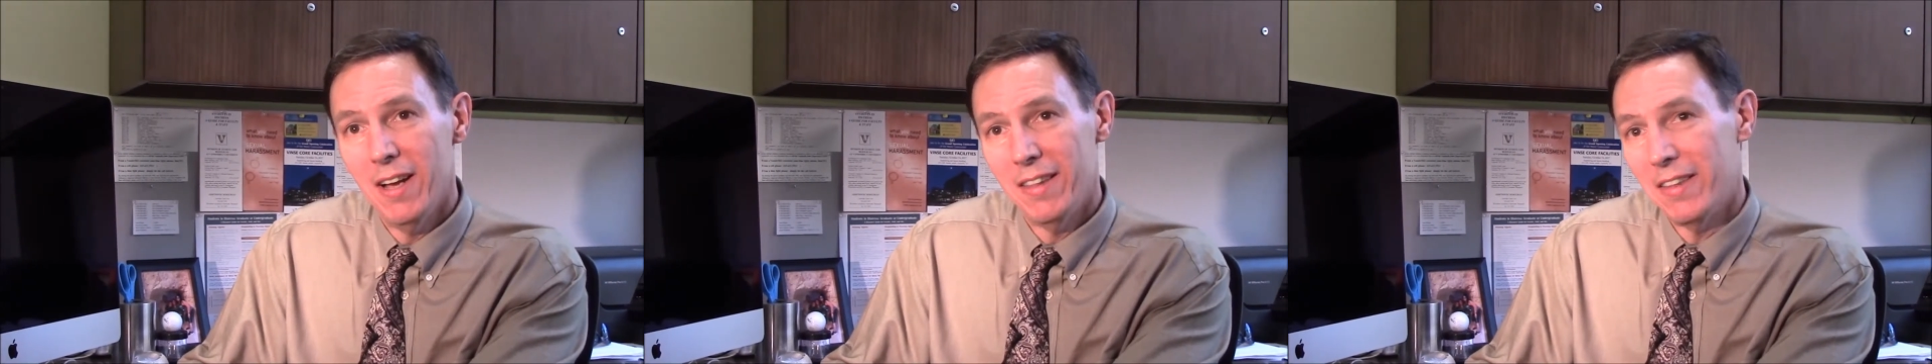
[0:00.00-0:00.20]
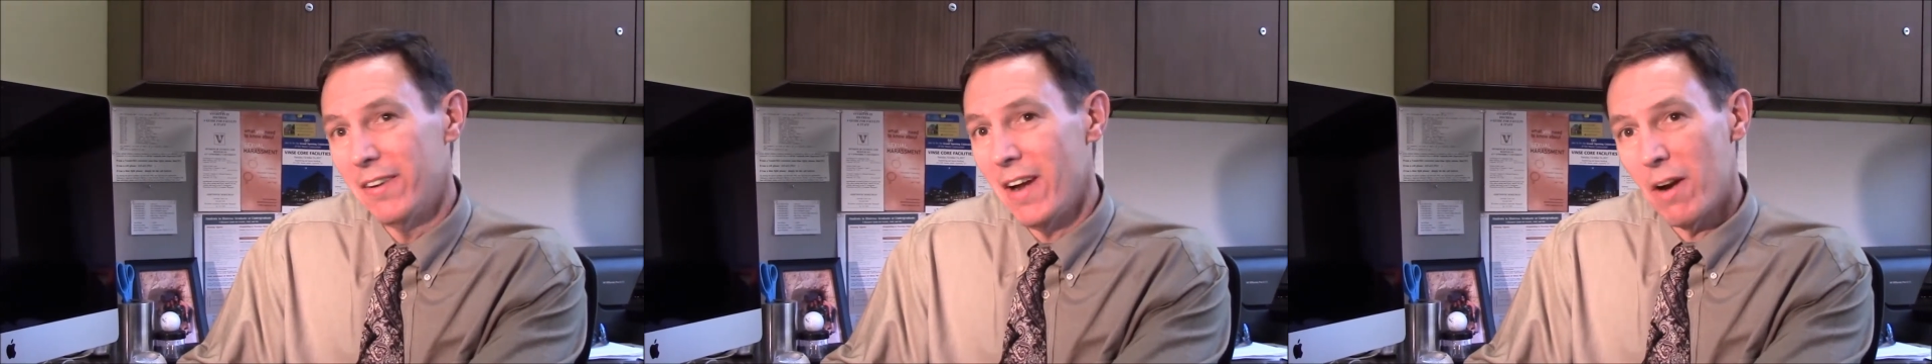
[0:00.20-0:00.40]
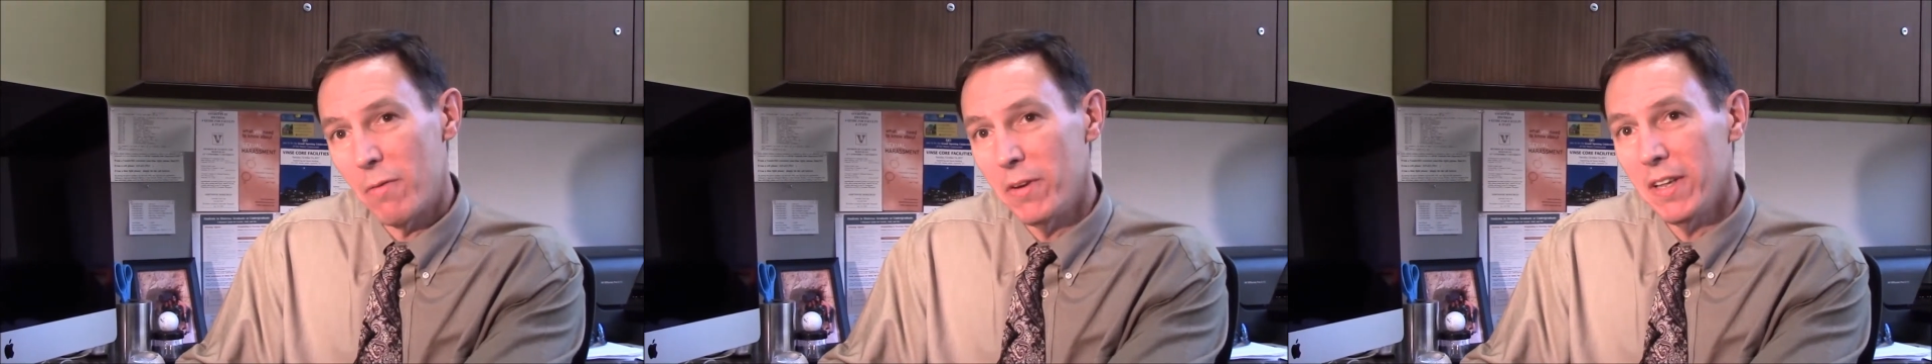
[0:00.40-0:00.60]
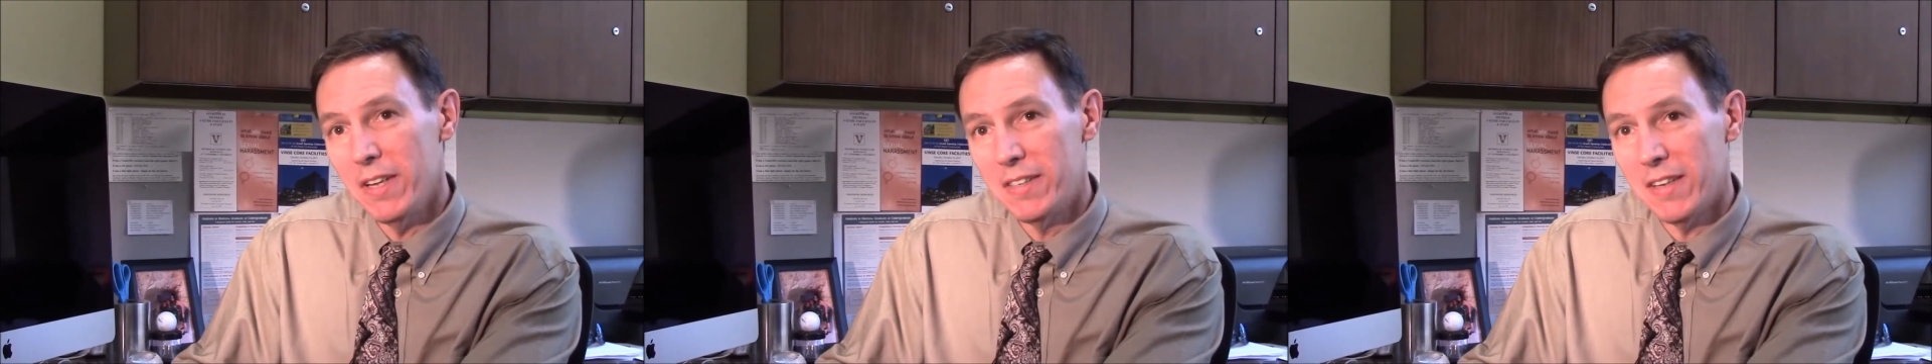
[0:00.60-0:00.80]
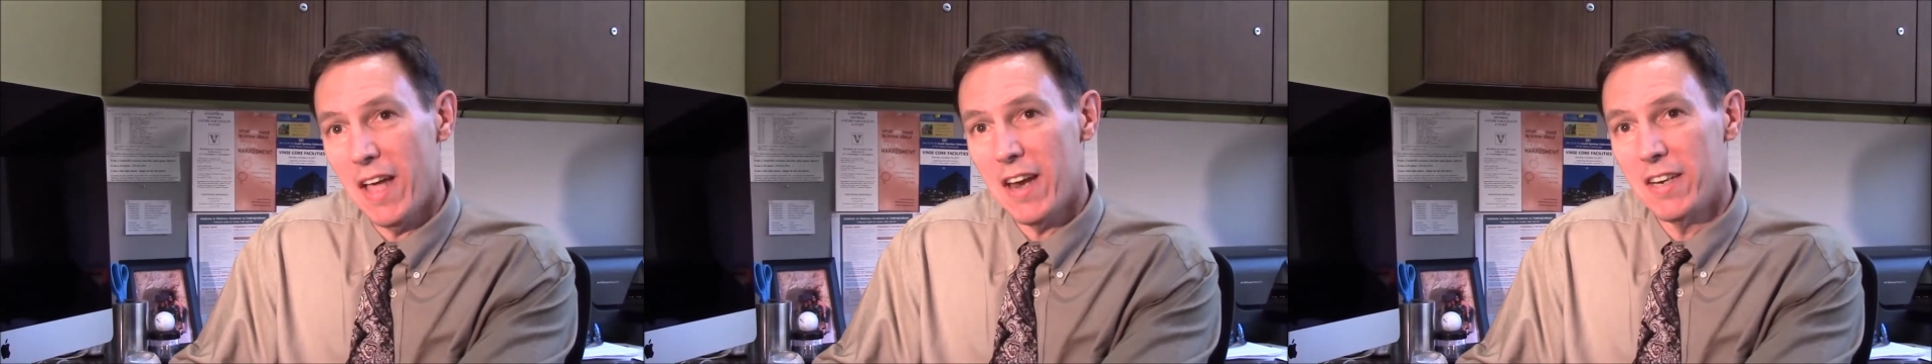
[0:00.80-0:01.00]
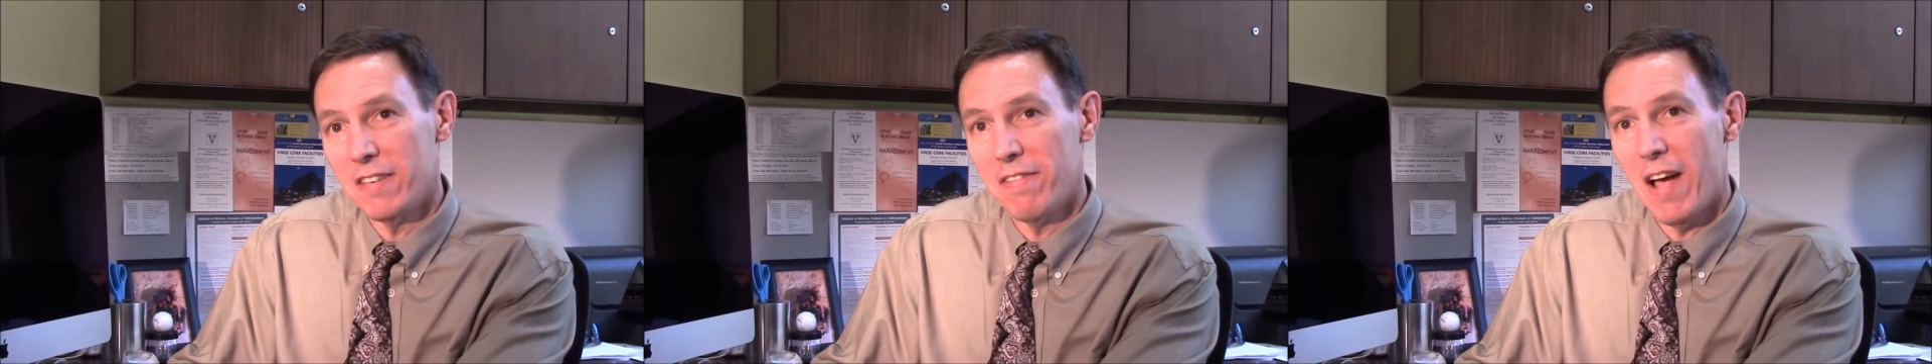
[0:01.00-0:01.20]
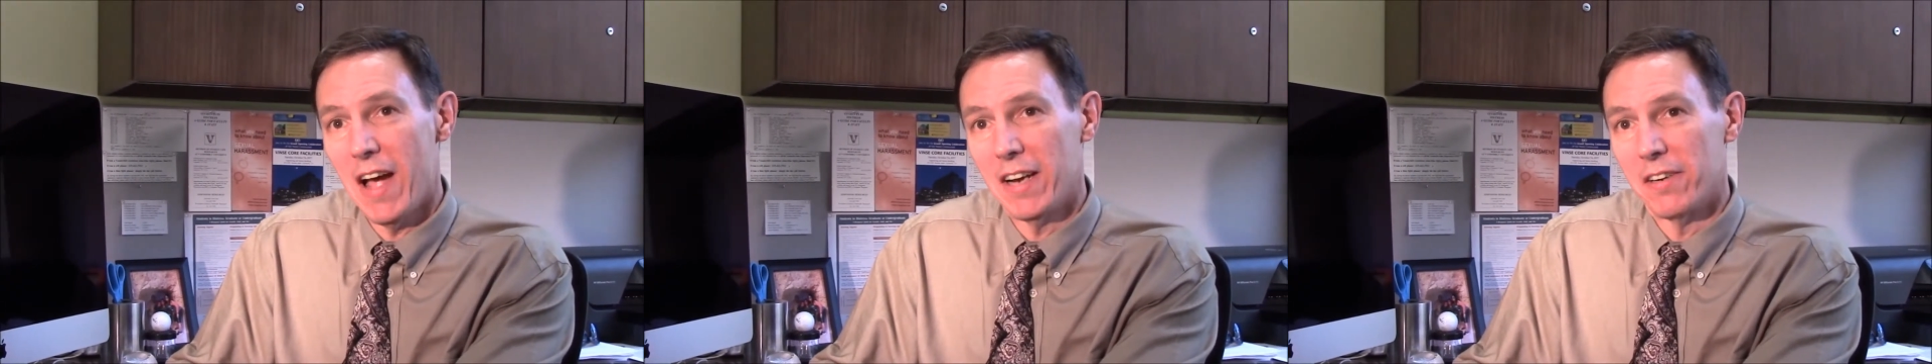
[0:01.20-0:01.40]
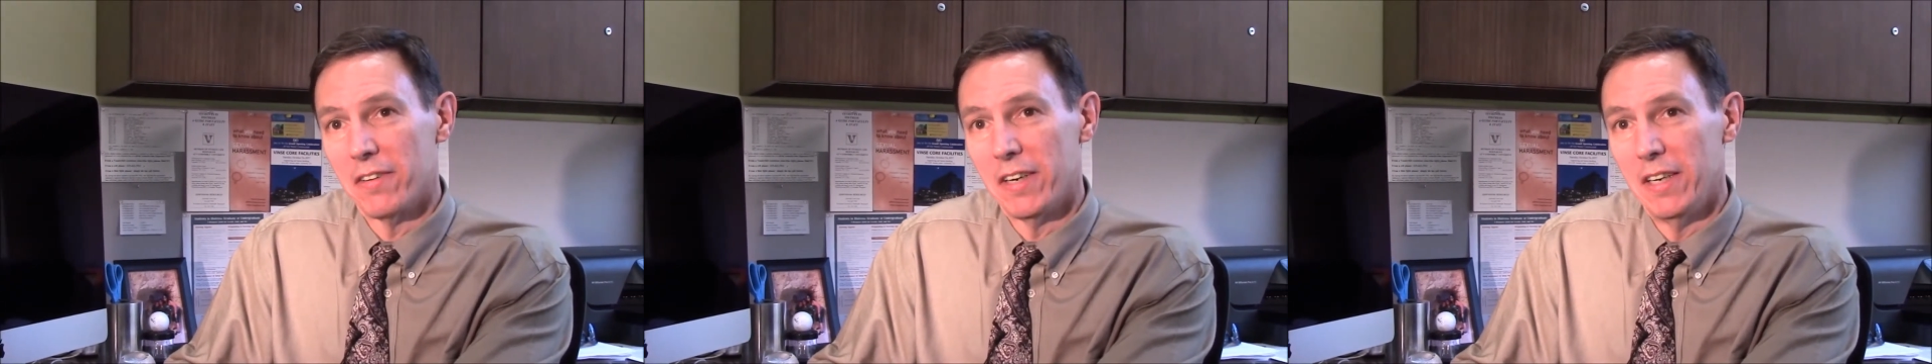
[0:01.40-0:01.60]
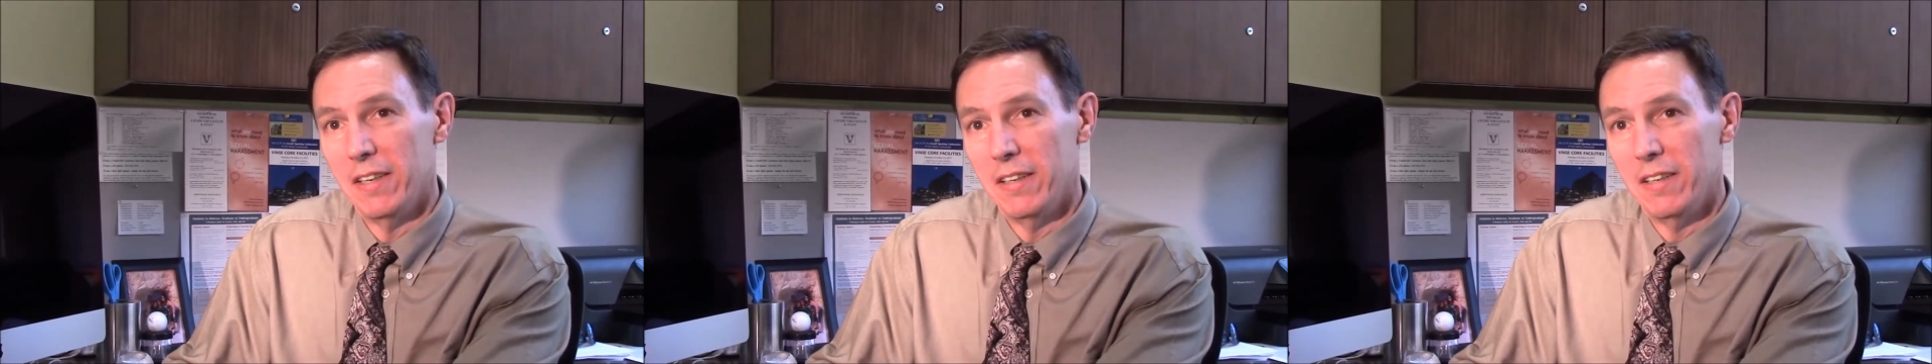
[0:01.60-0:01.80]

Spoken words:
they're not really satisfactory.